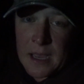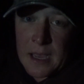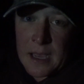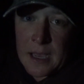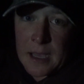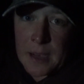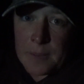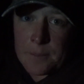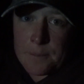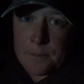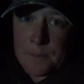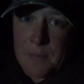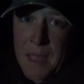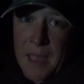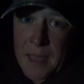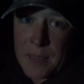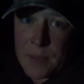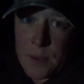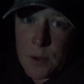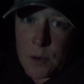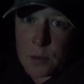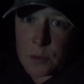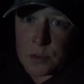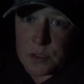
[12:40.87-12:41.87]

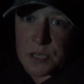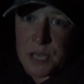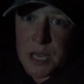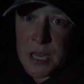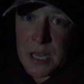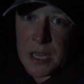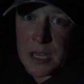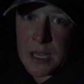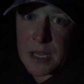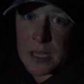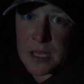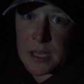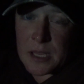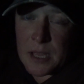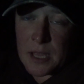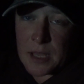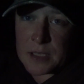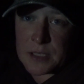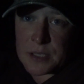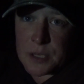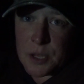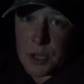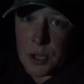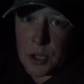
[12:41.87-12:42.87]
I
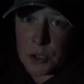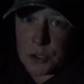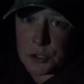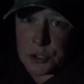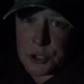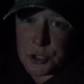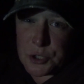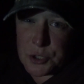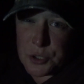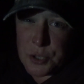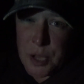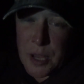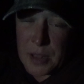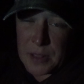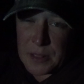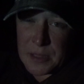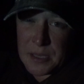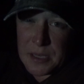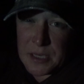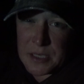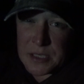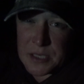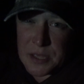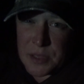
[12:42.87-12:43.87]
saw at
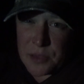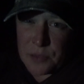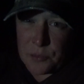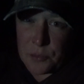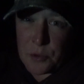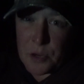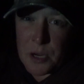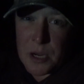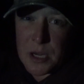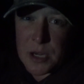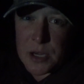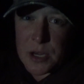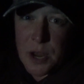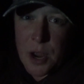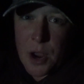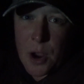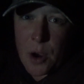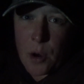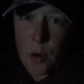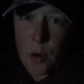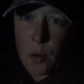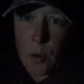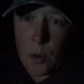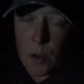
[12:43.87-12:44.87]
least 3
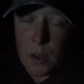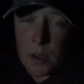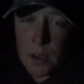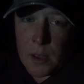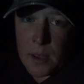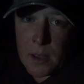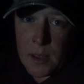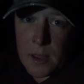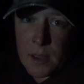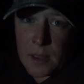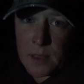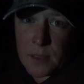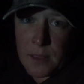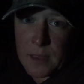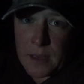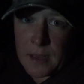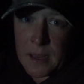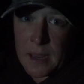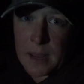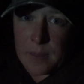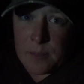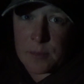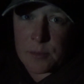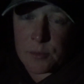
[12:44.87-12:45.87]
doe that
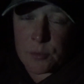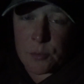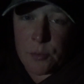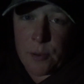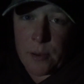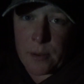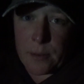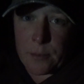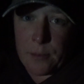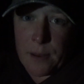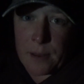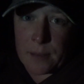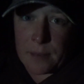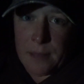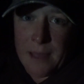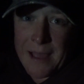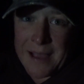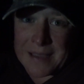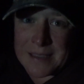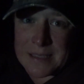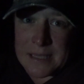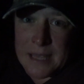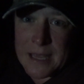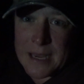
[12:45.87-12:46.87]
came through right around
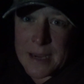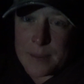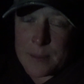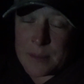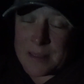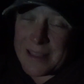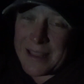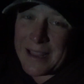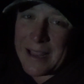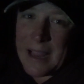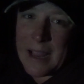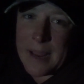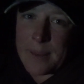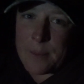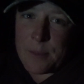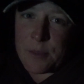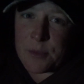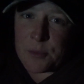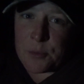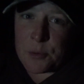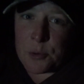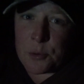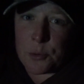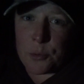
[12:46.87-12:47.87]
last light, but they came
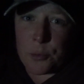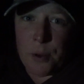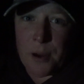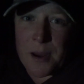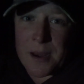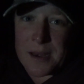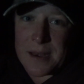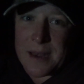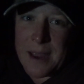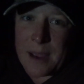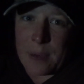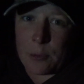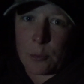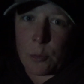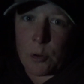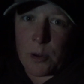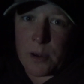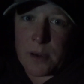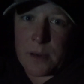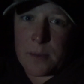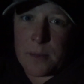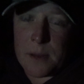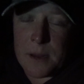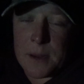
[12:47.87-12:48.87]
through right
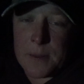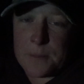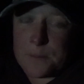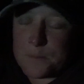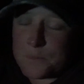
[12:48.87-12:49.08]
downwind of me,